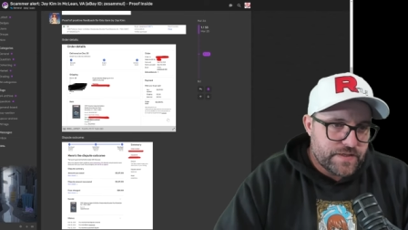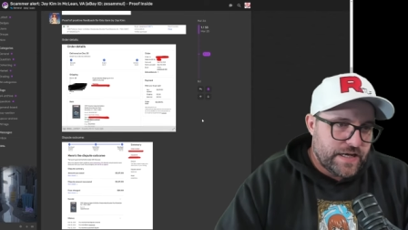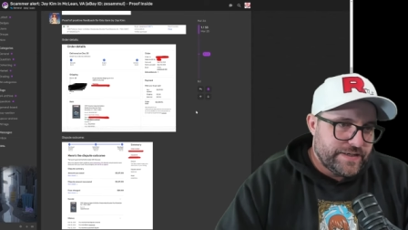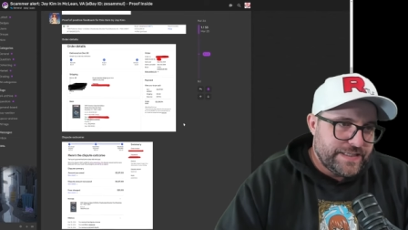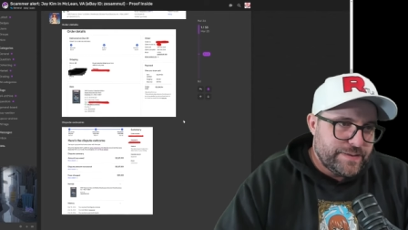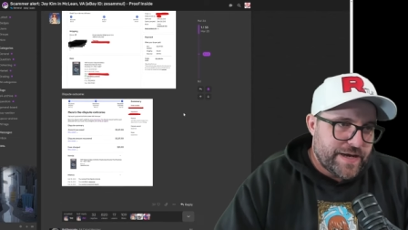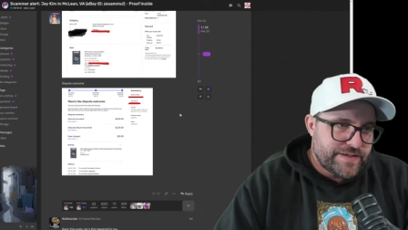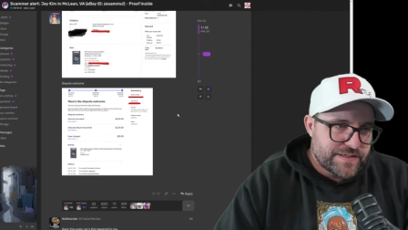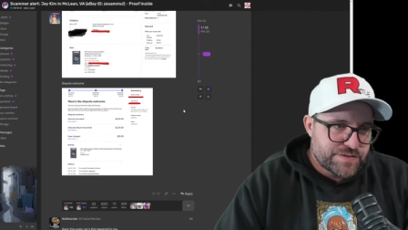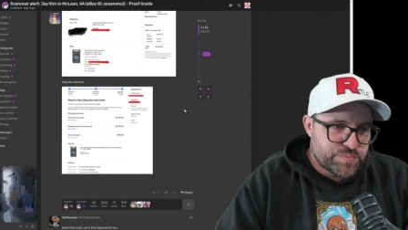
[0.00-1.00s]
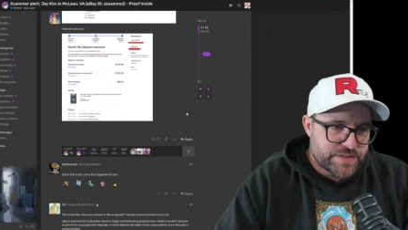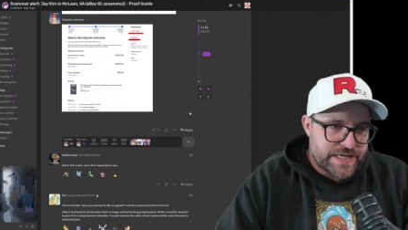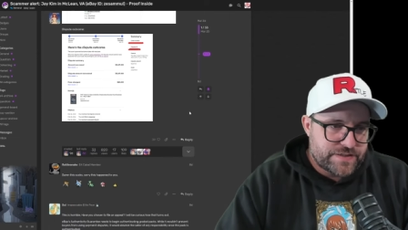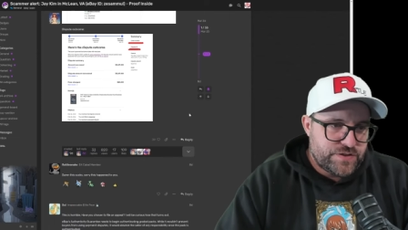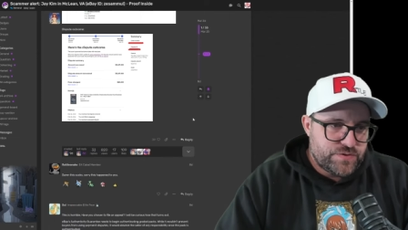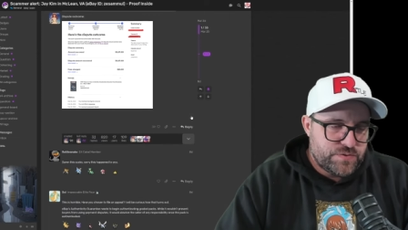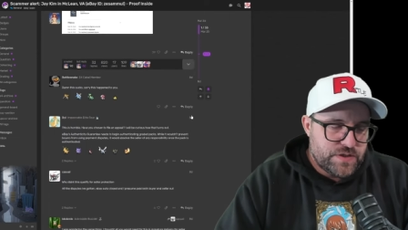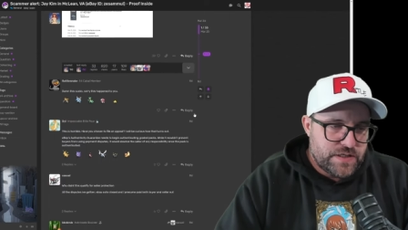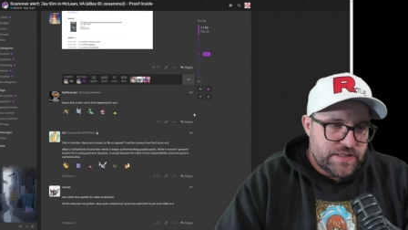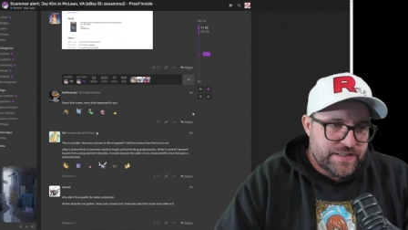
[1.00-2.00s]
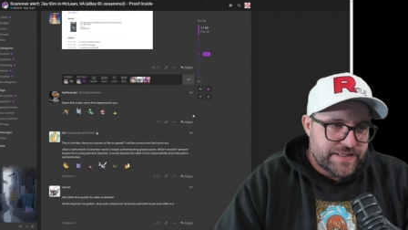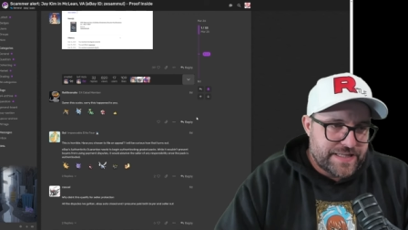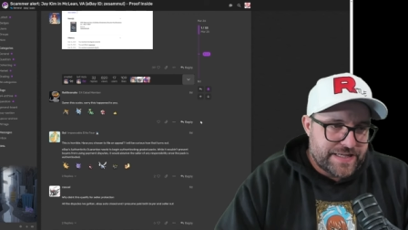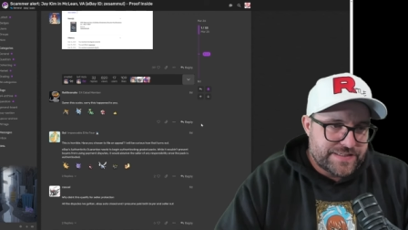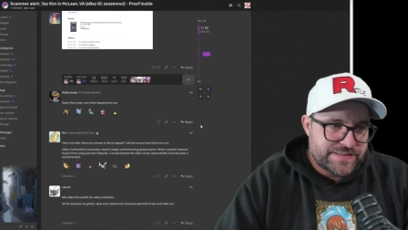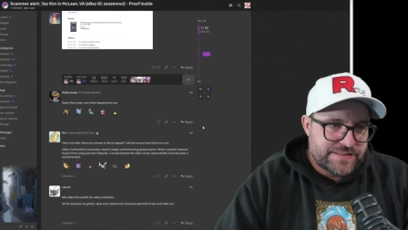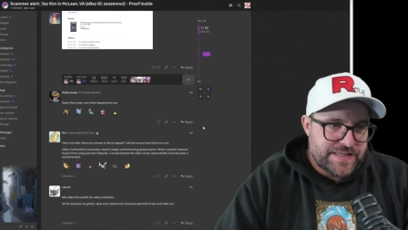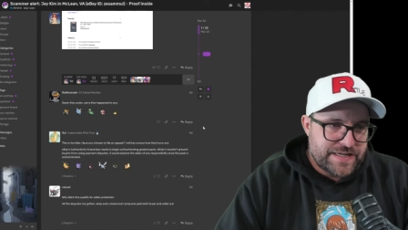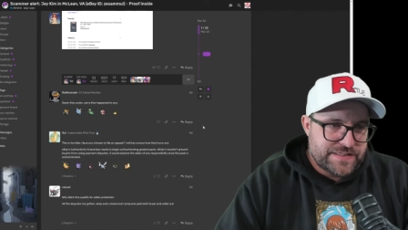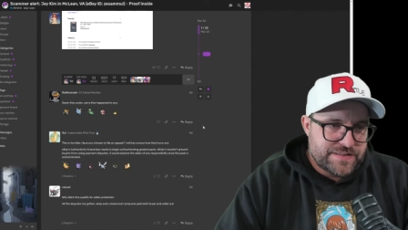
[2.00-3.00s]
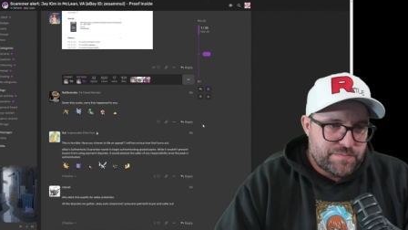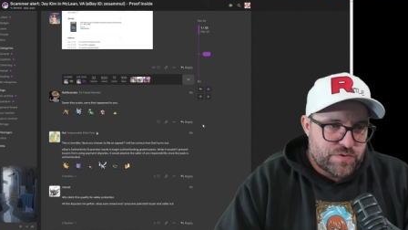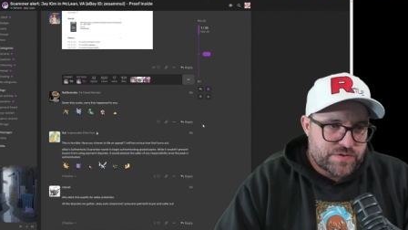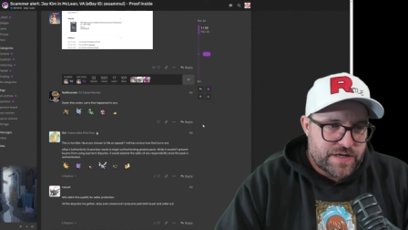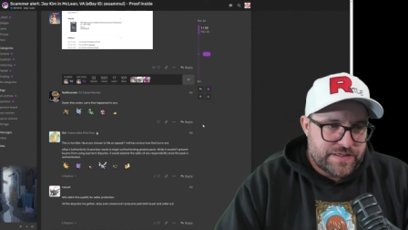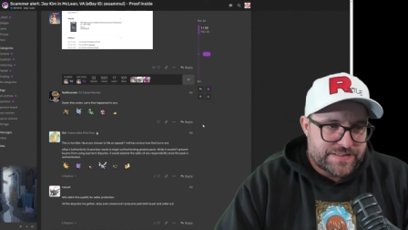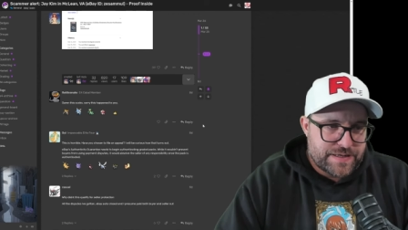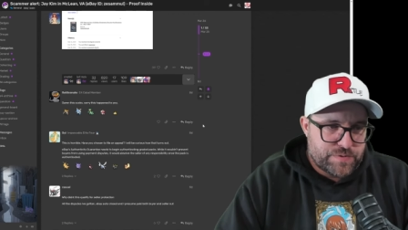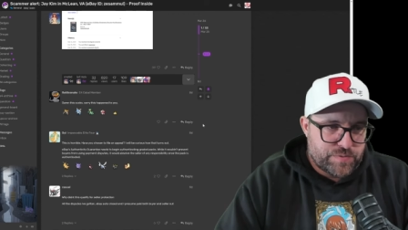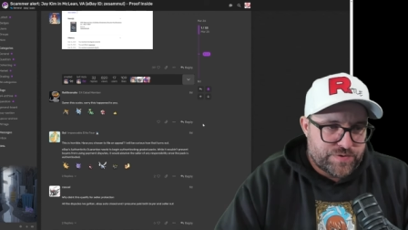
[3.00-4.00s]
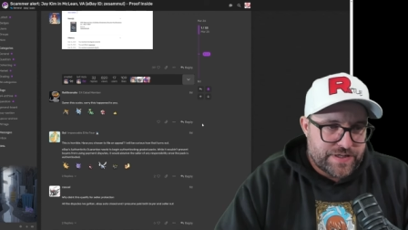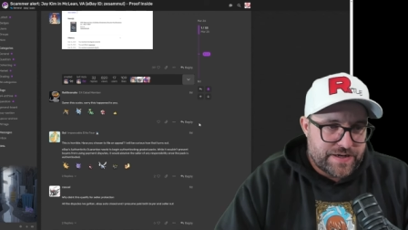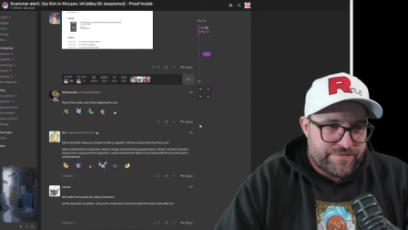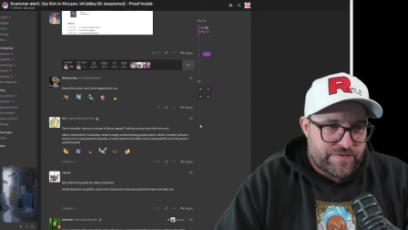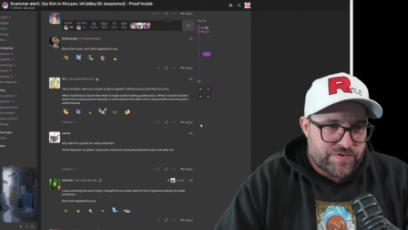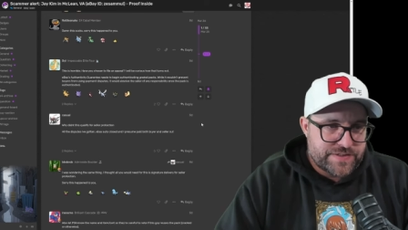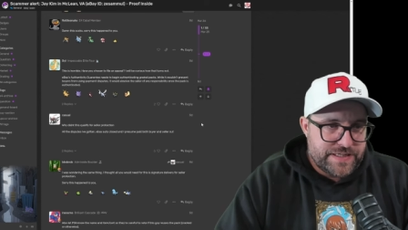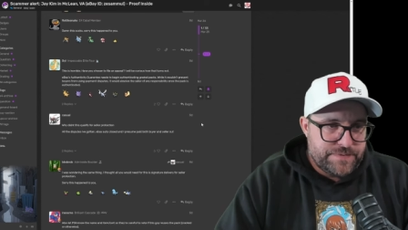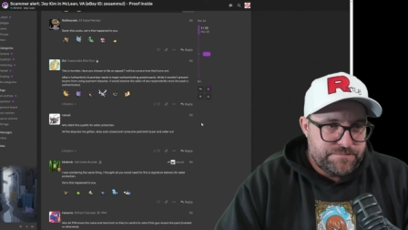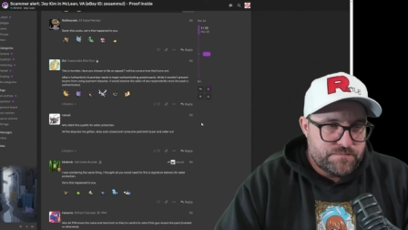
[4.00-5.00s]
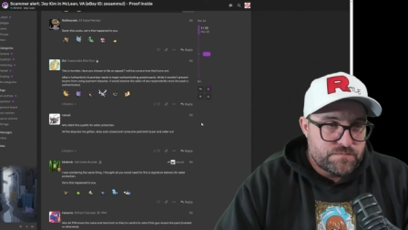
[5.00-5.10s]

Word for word: and eBay doesn't protect you, like, that is the most unacceptable thing I've ever seen.